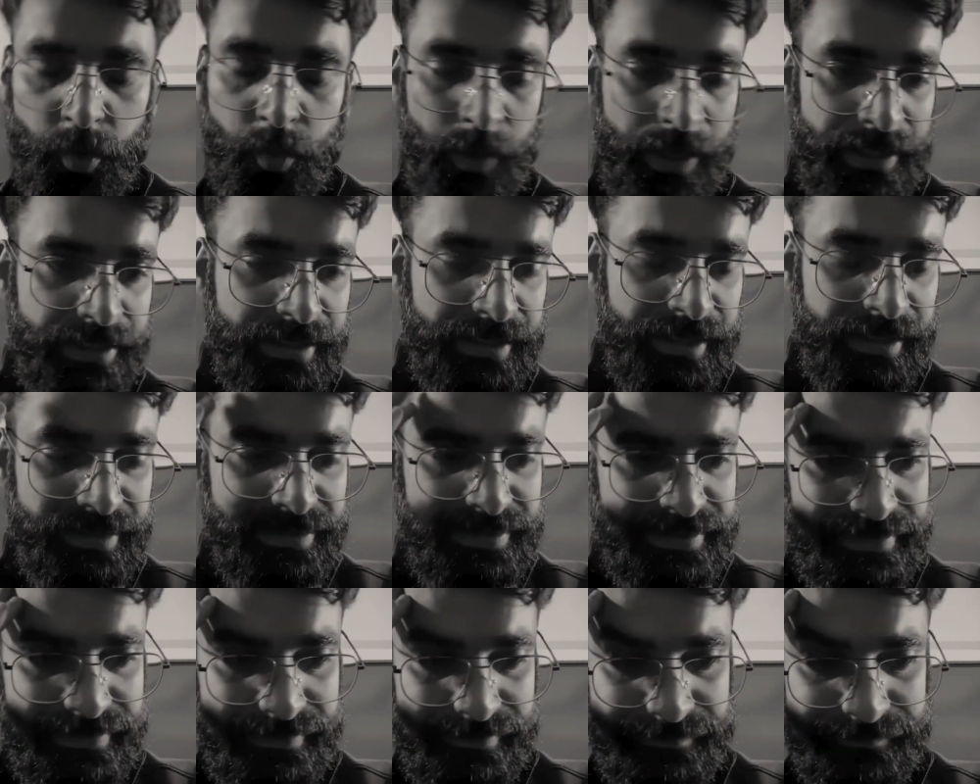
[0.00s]
one
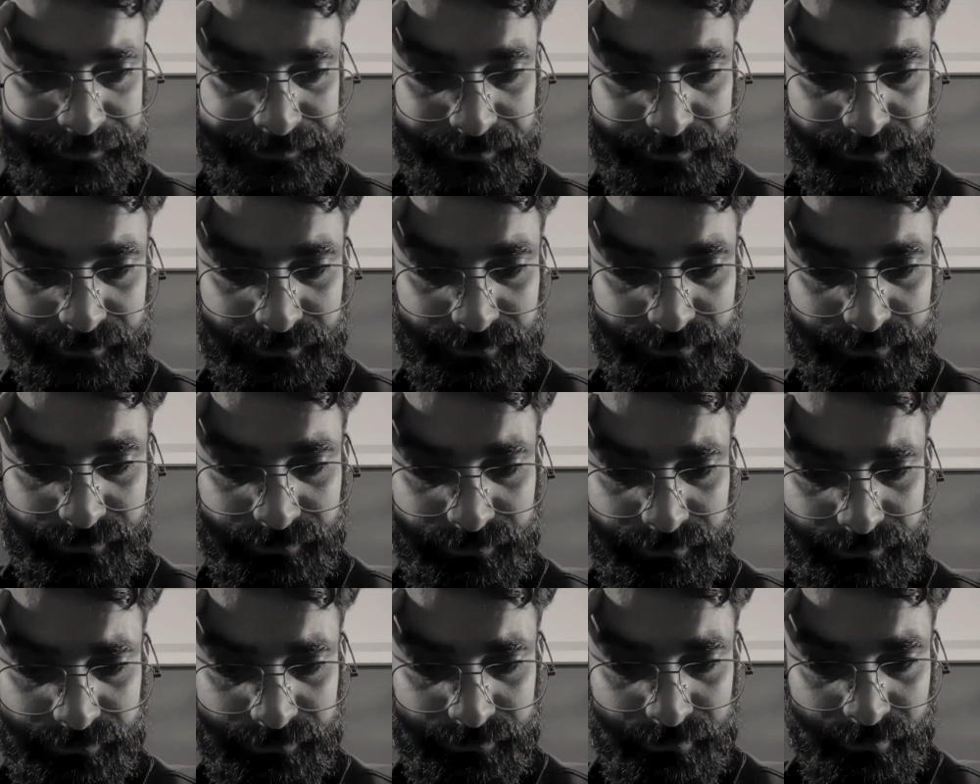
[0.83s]
class,
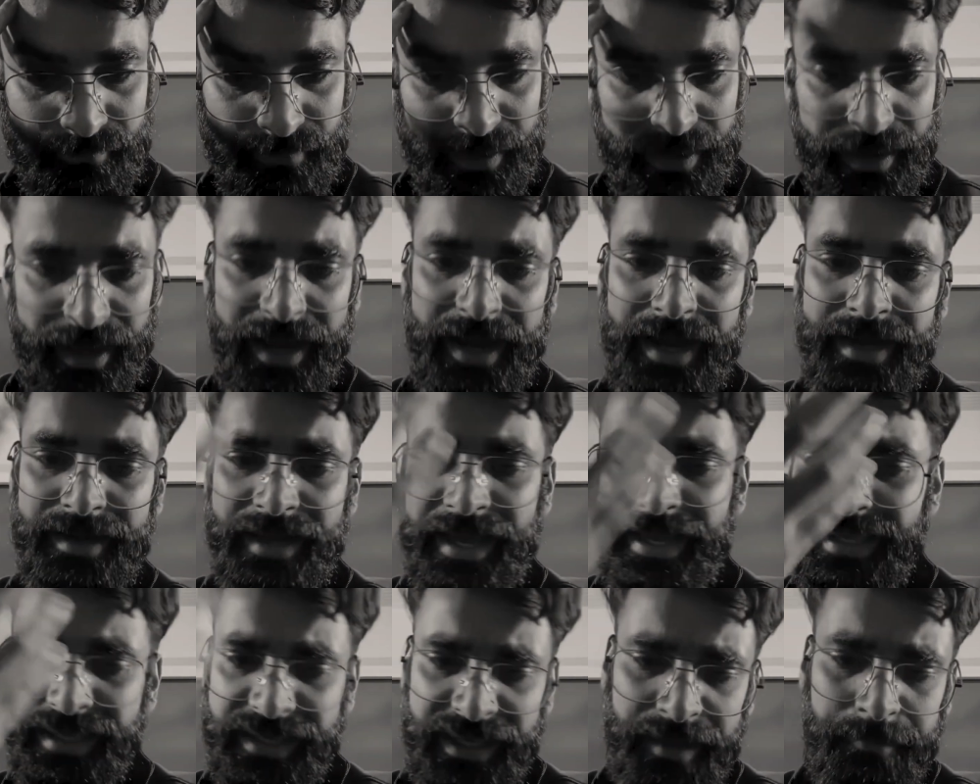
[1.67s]
and
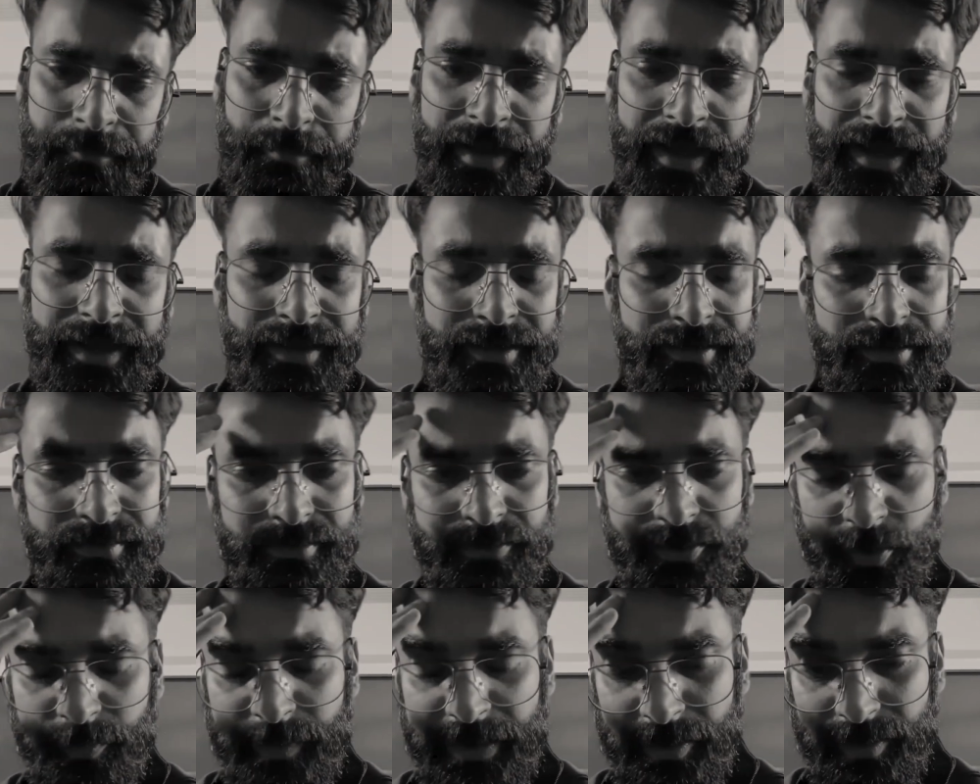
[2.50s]
I came back
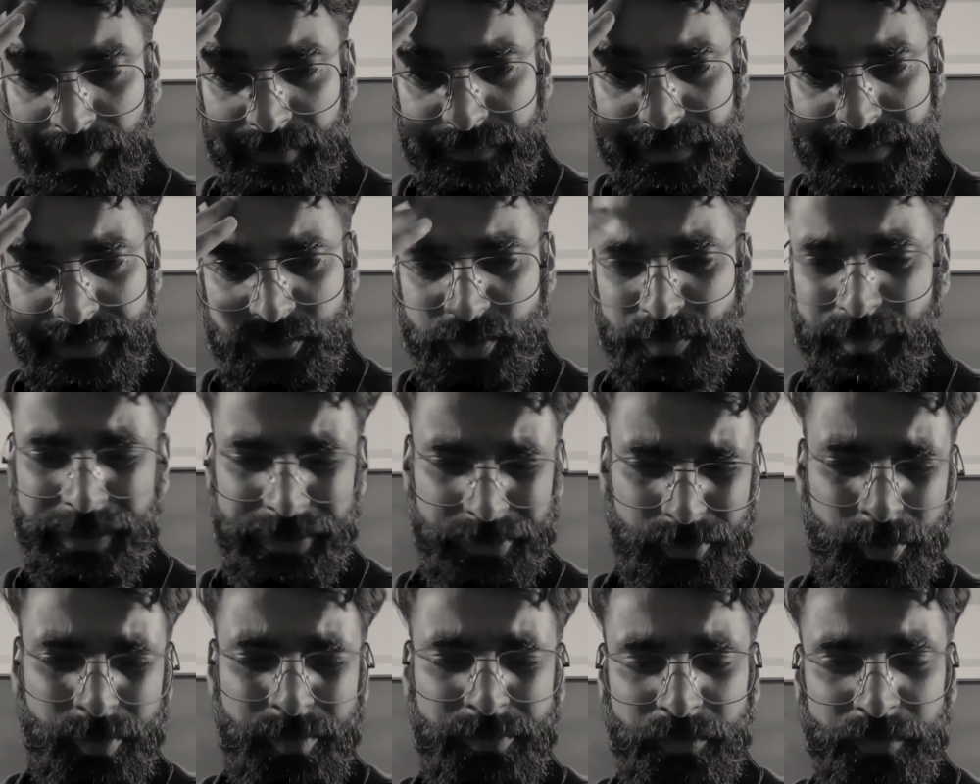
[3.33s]
to my office, to my
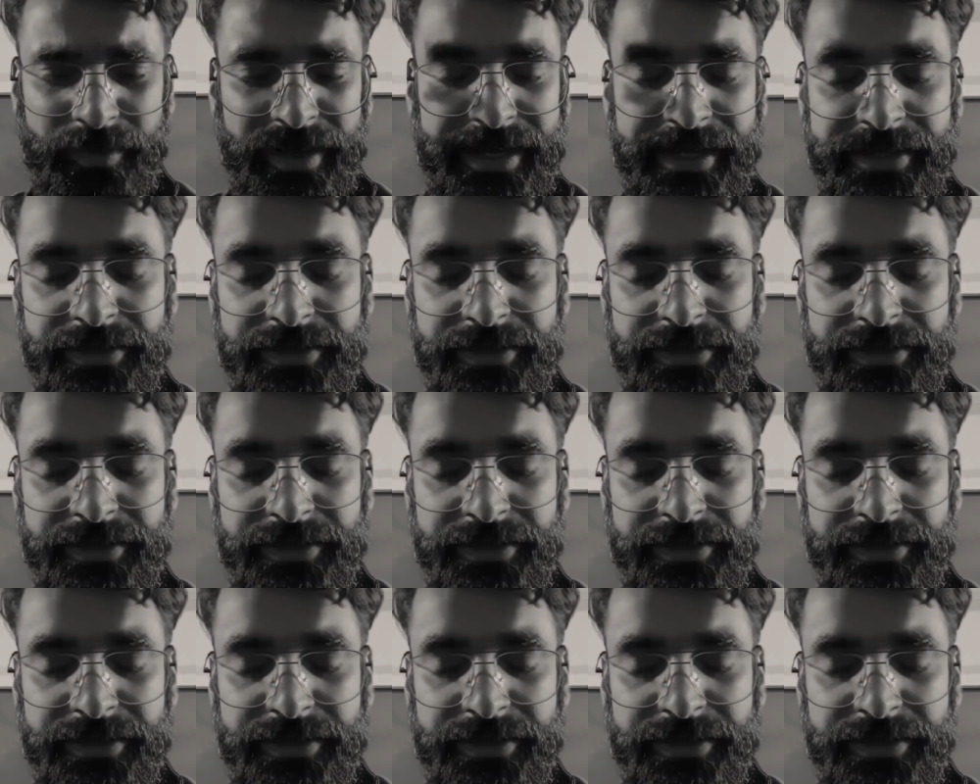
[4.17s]
room where I